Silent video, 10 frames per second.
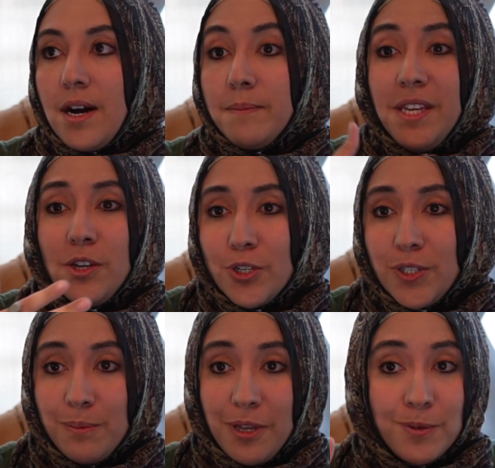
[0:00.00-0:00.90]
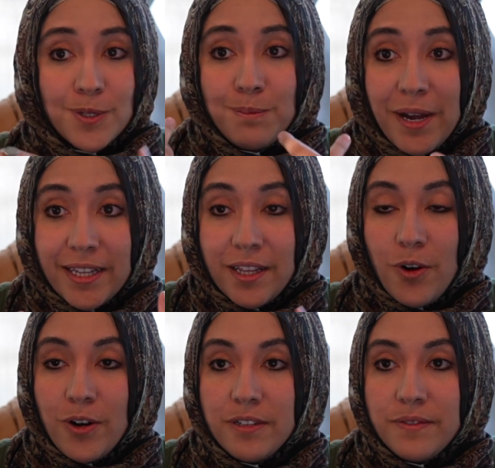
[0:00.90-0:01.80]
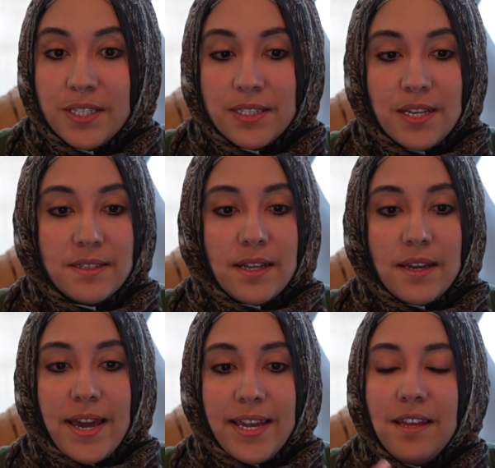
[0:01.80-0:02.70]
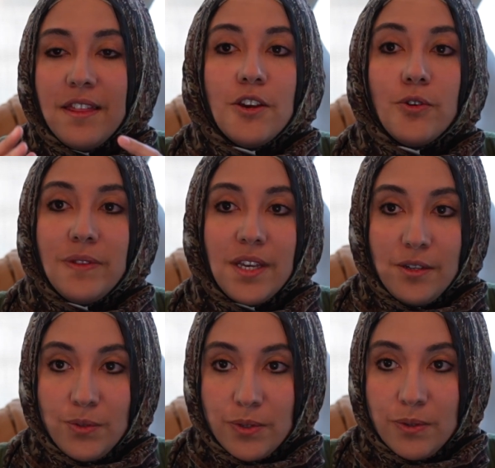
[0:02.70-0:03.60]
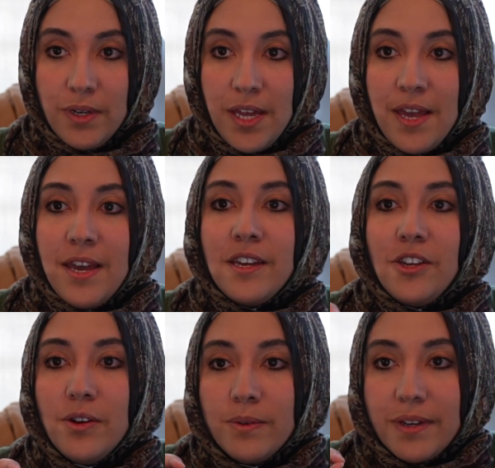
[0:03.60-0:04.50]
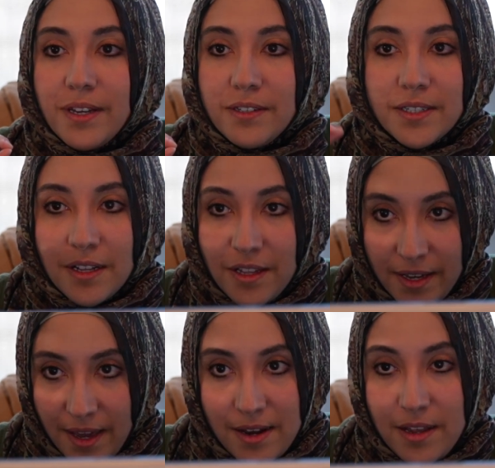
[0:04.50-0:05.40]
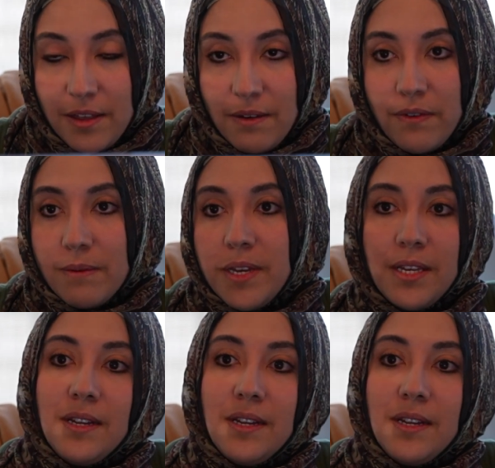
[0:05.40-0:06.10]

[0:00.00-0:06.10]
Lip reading: being good to people, smiling, all of these things, like anything good that you do, you know, does Allah get anything from it? He